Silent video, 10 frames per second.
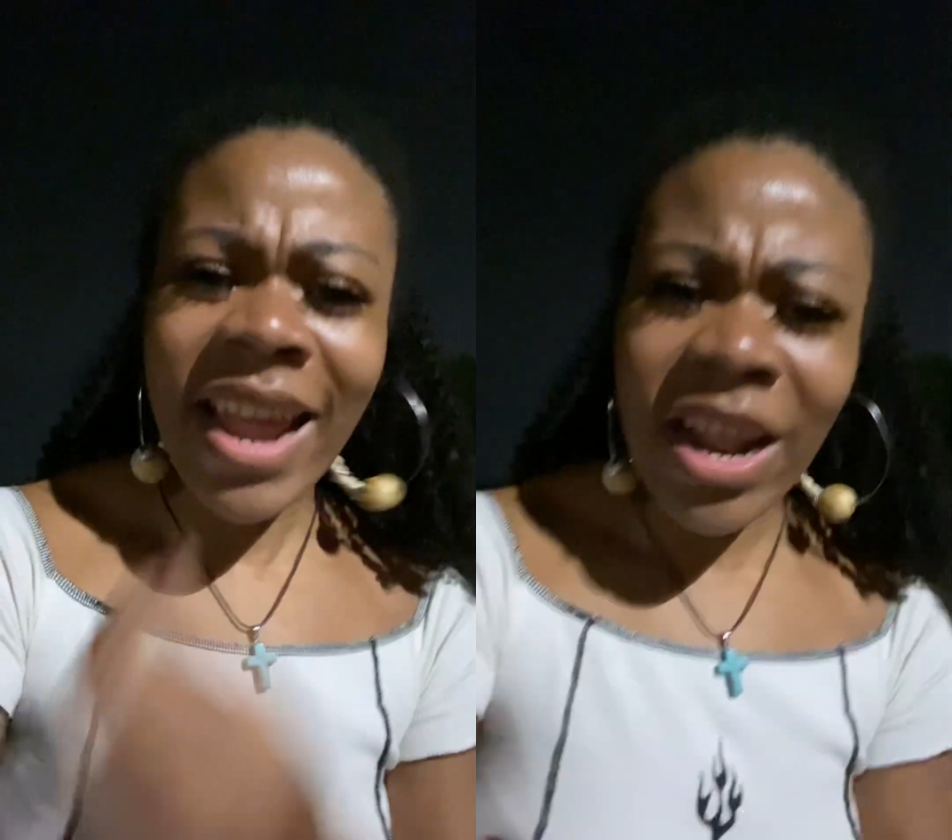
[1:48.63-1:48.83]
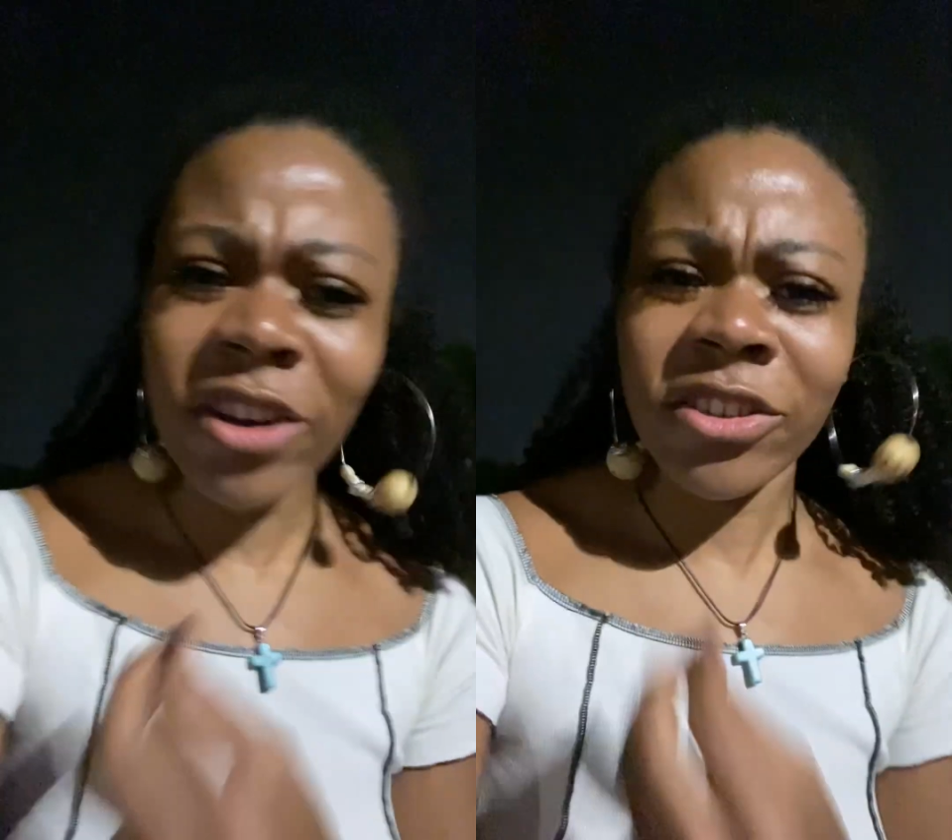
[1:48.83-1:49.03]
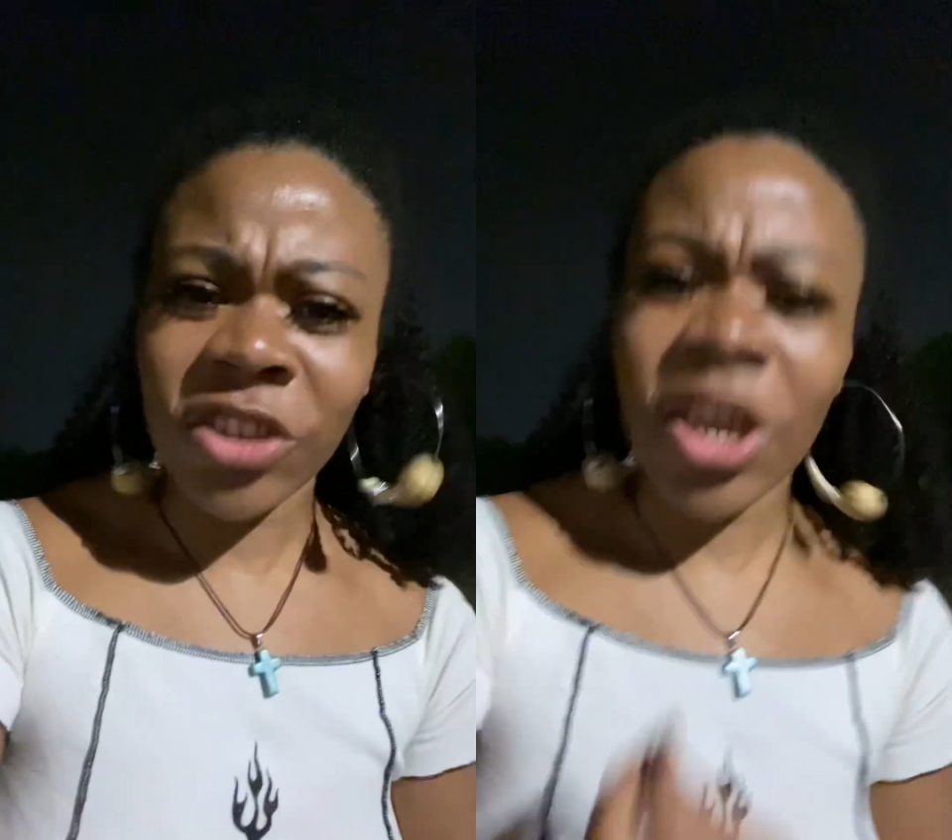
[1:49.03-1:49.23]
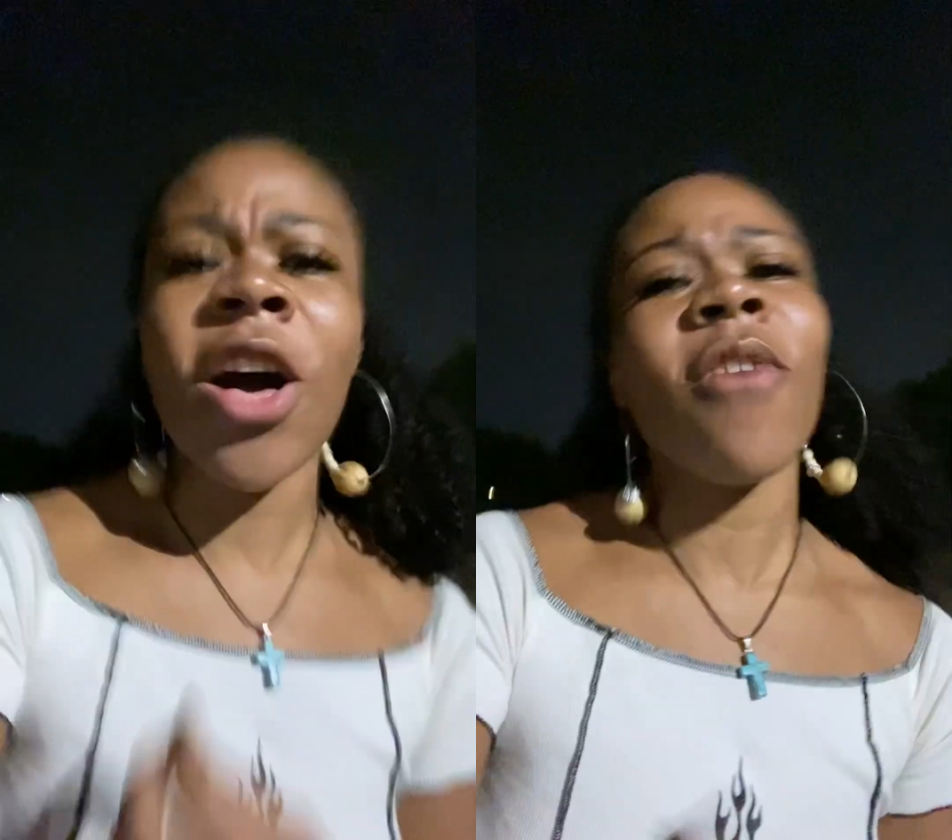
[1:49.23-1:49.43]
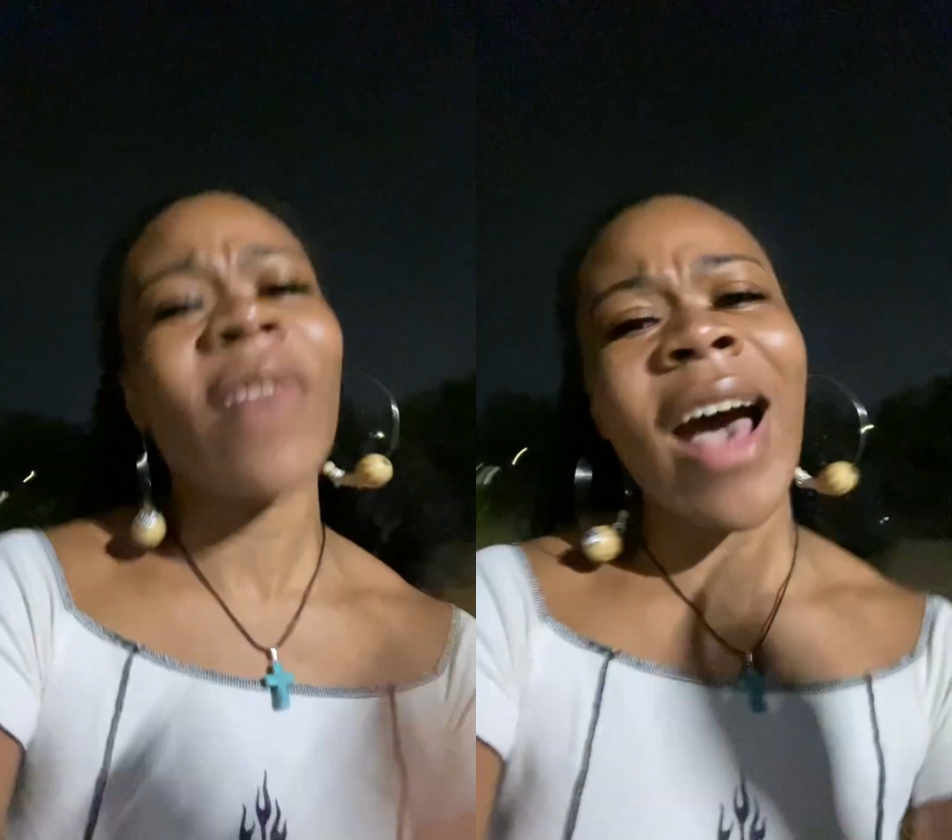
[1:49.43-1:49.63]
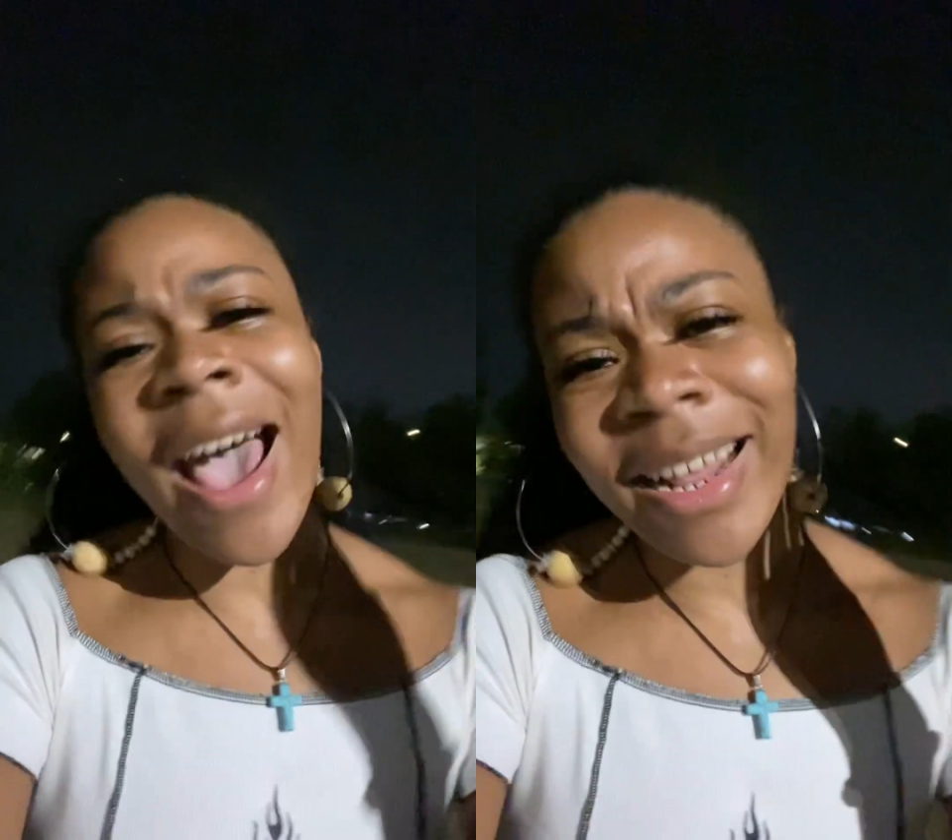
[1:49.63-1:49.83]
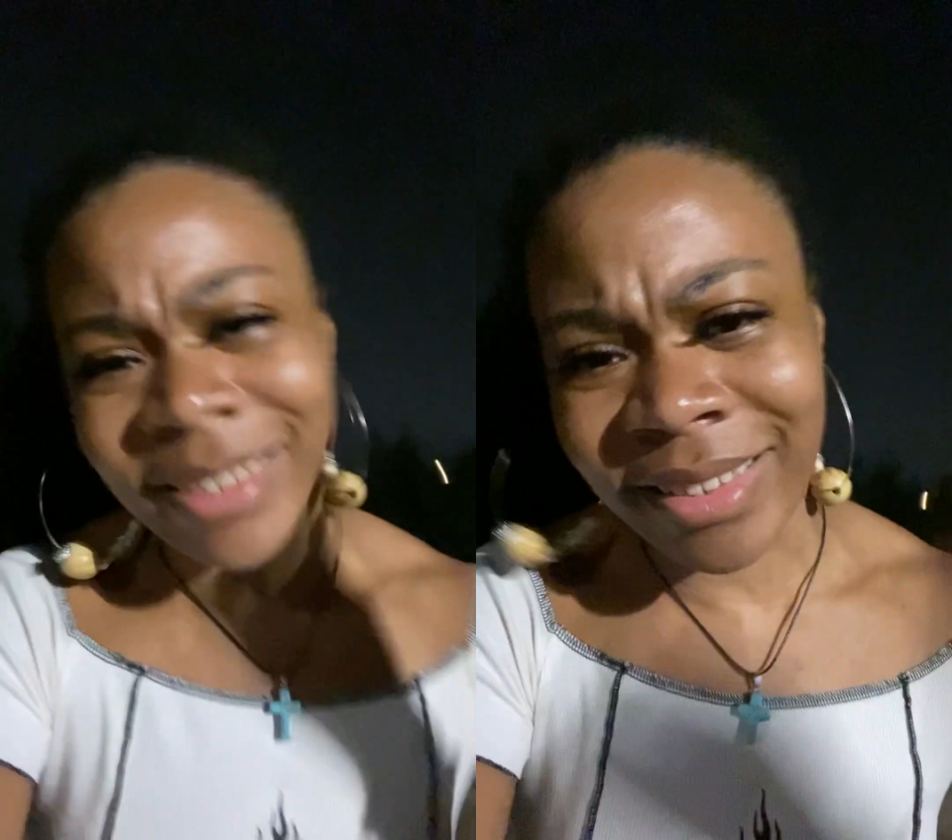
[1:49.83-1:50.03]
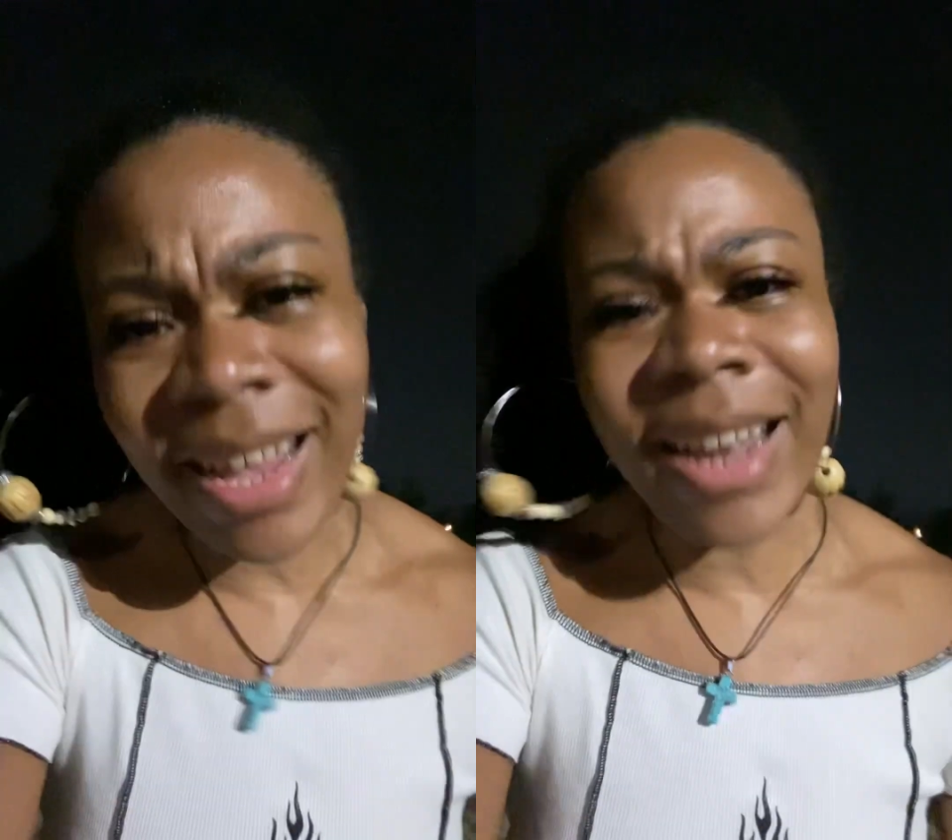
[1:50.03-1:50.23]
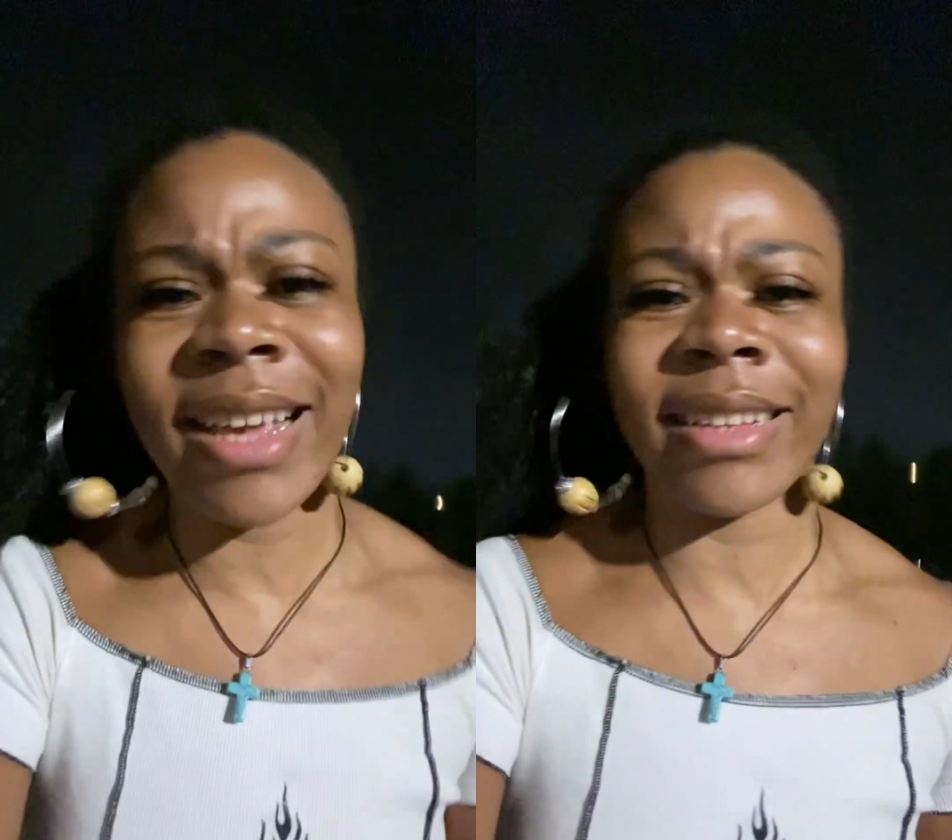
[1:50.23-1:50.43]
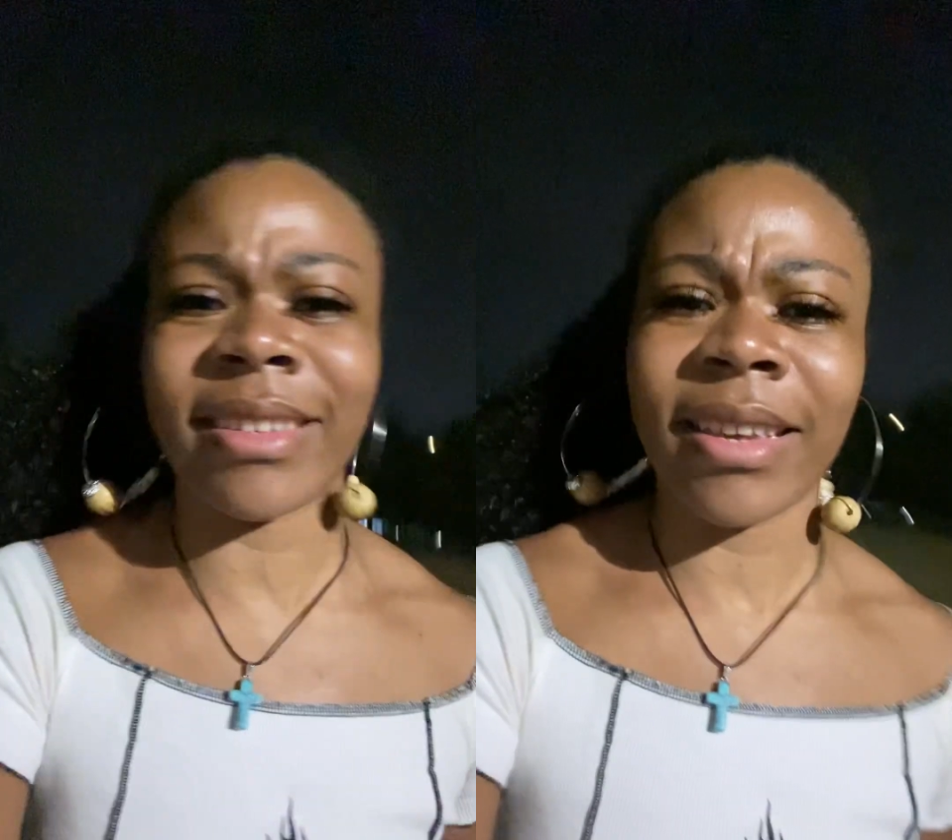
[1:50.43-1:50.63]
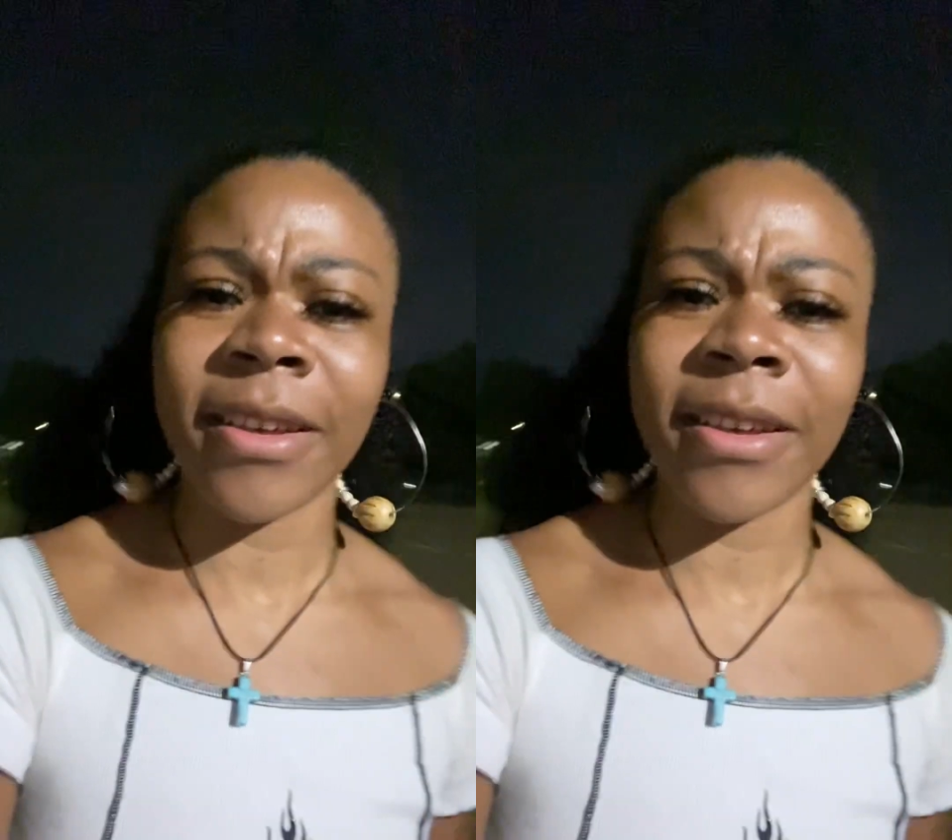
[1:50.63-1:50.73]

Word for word: energy of I did it?